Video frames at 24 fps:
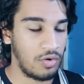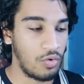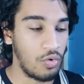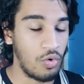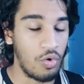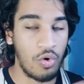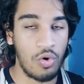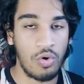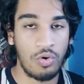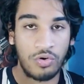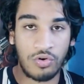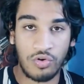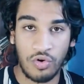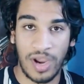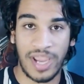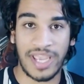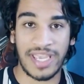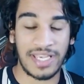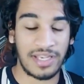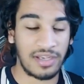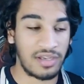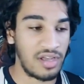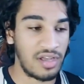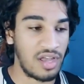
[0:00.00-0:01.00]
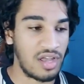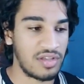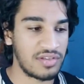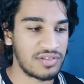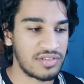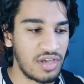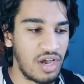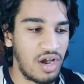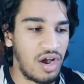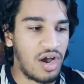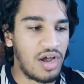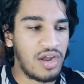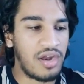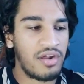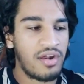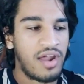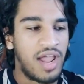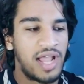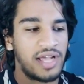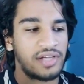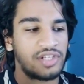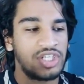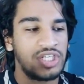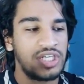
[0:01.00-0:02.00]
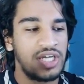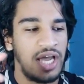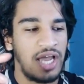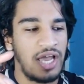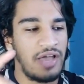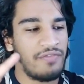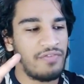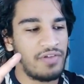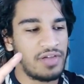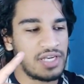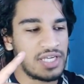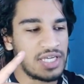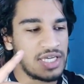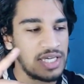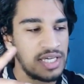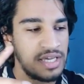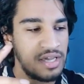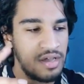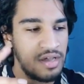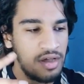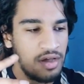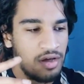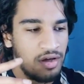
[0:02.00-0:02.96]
all great, because I don't actually have any